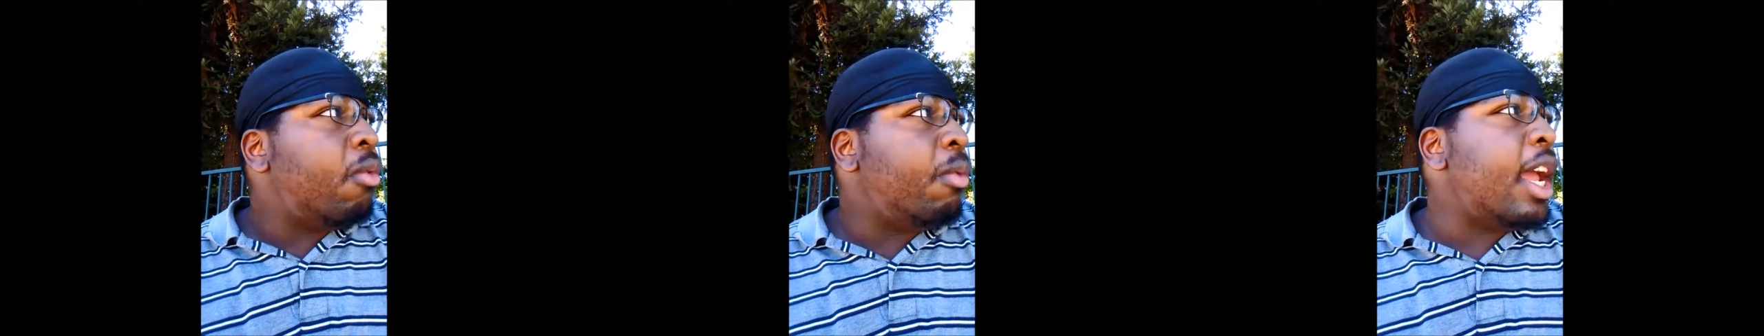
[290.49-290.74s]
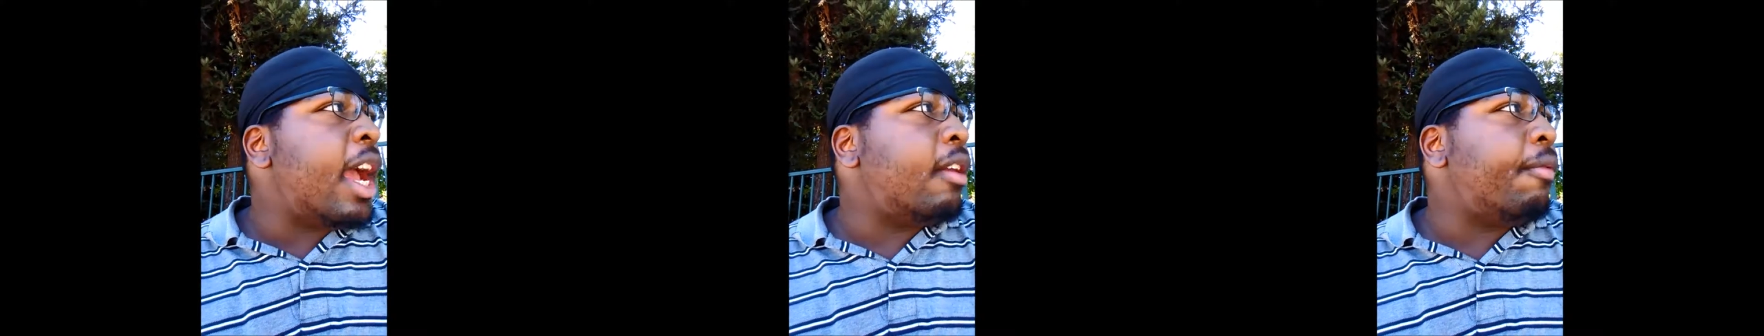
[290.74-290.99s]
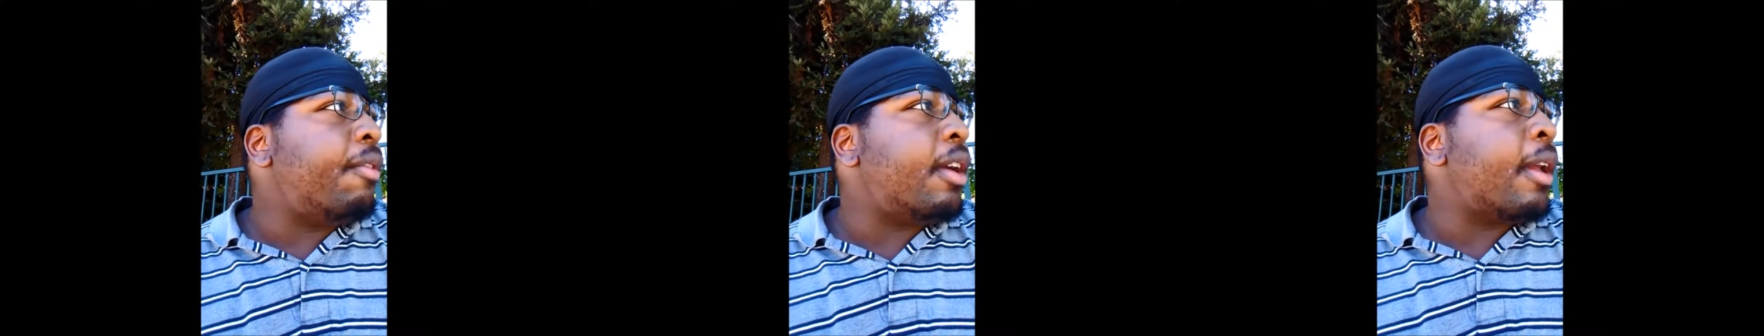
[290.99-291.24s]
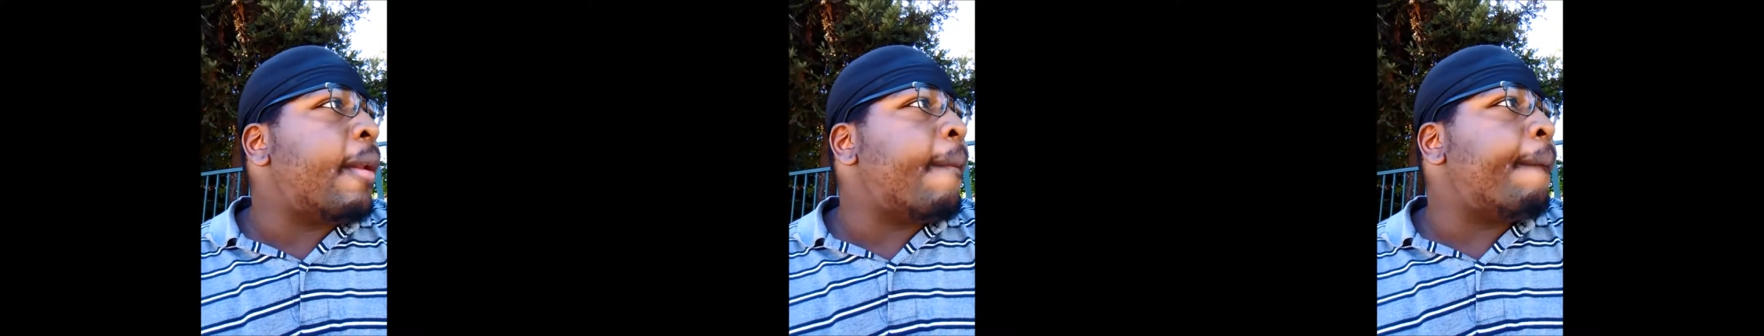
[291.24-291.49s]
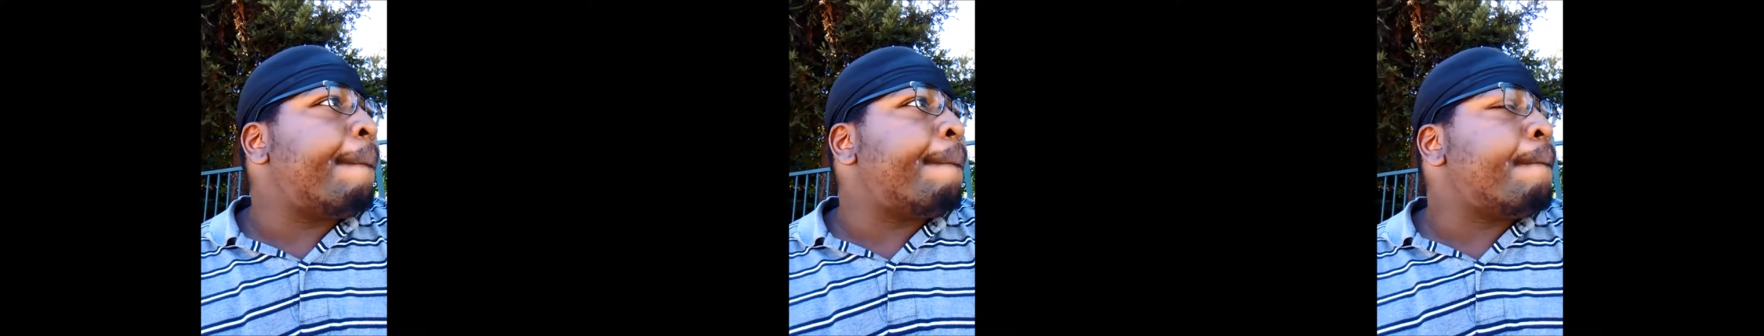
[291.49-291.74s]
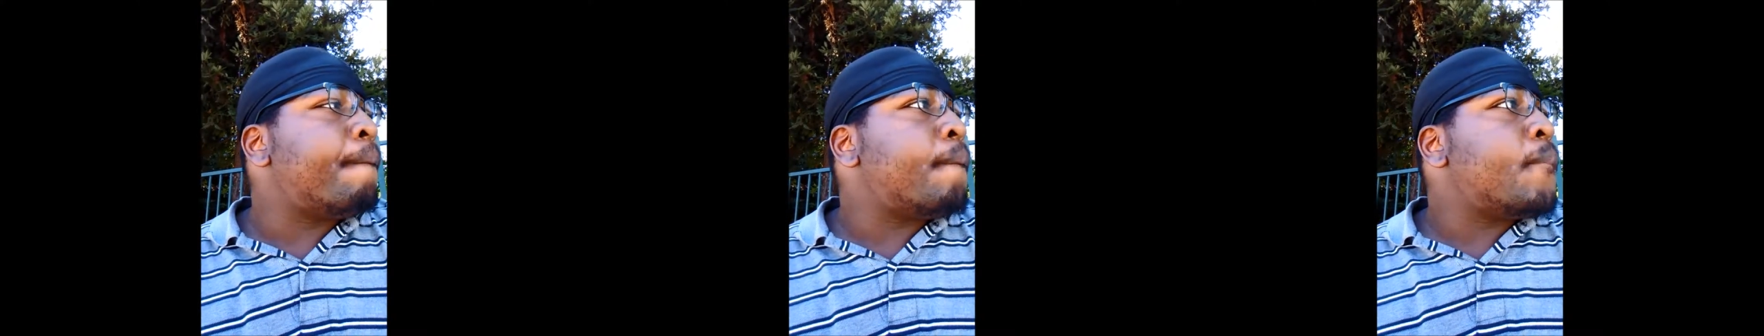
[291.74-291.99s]
We had to fucking,
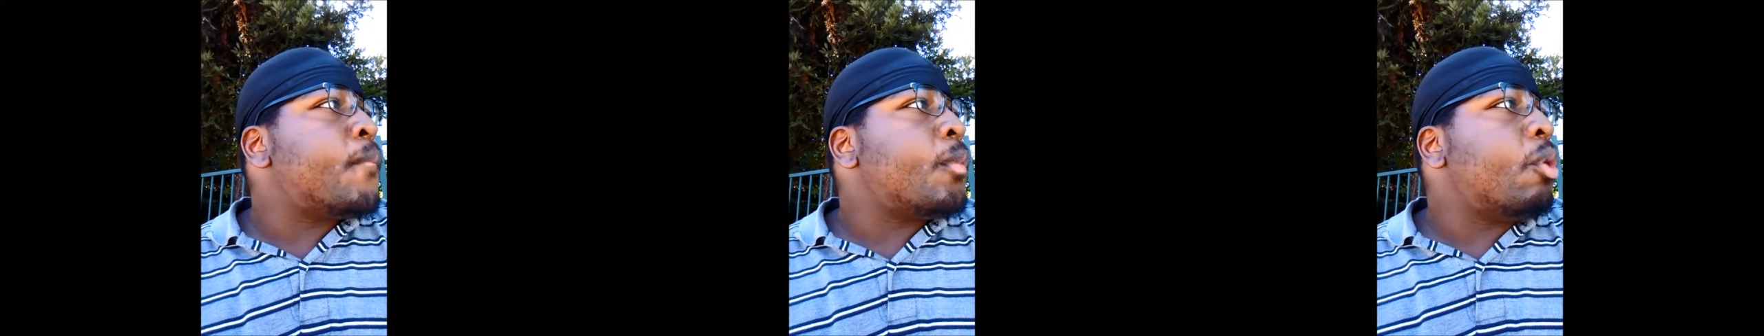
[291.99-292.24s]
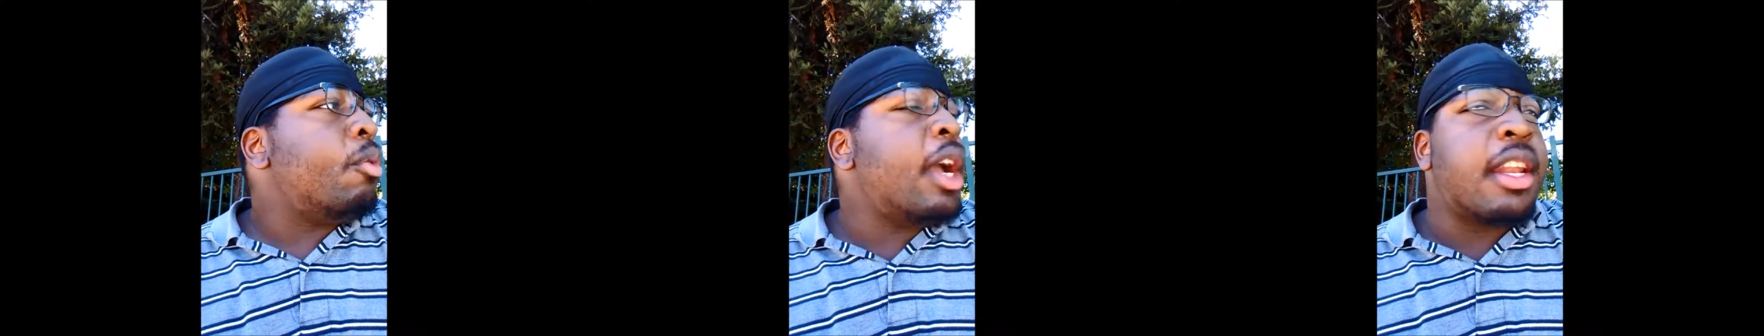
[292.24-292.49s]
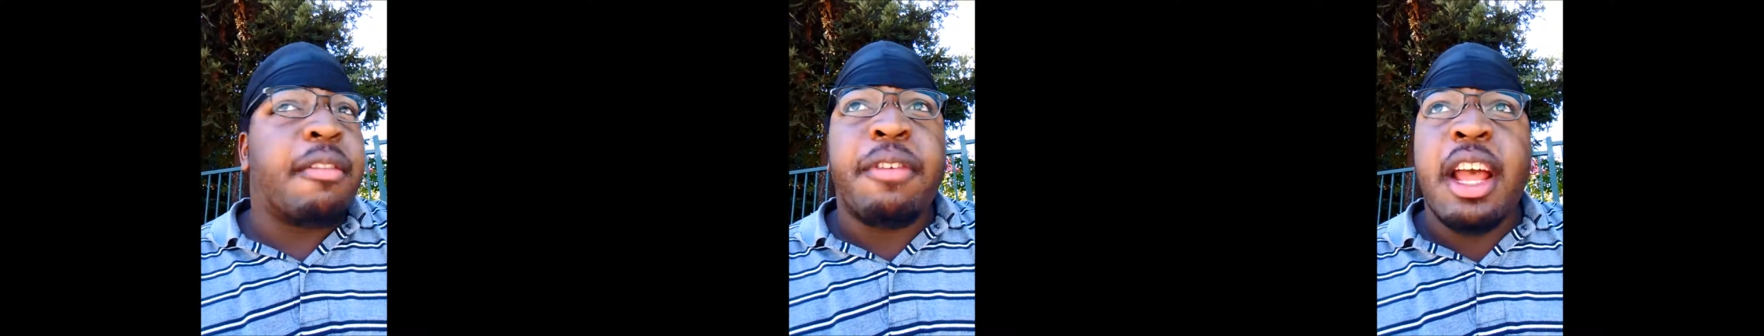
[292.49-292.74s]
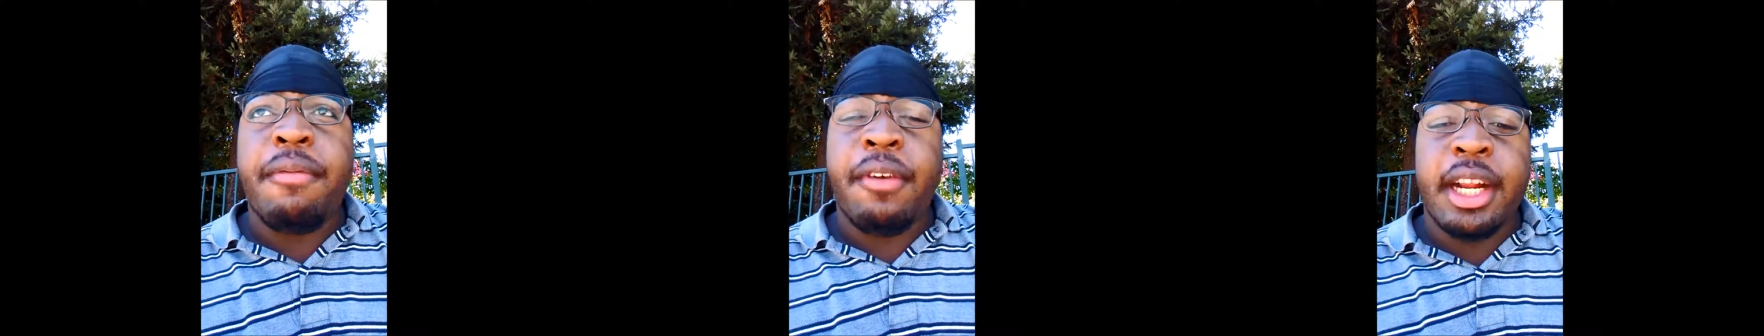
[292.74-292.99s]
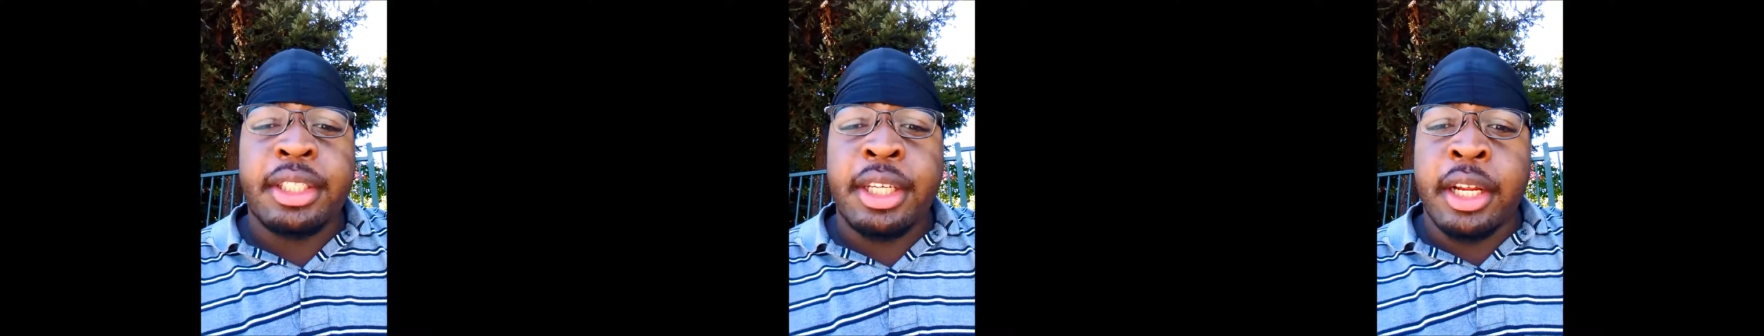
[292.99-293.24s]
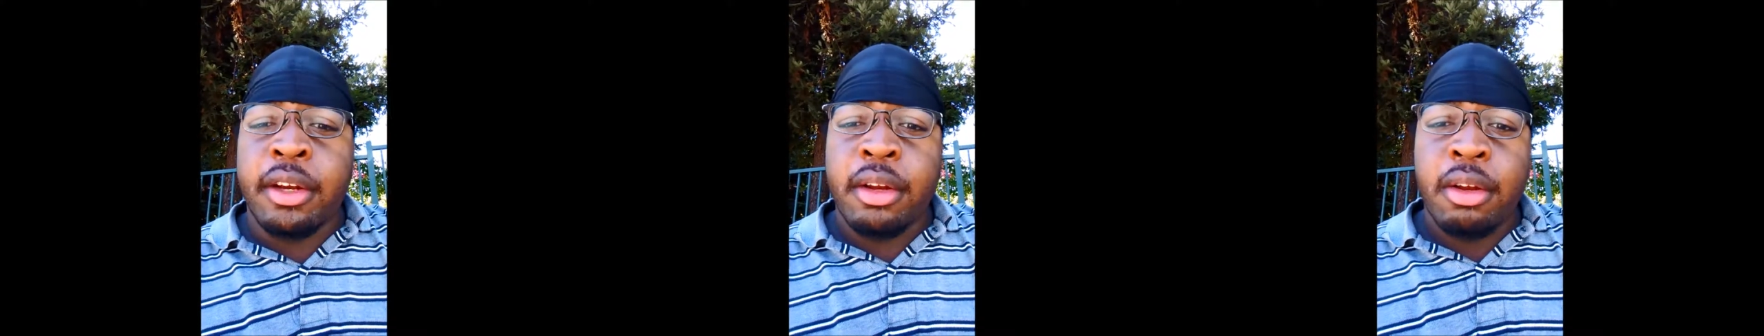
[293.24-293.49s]
we had to fight for that shit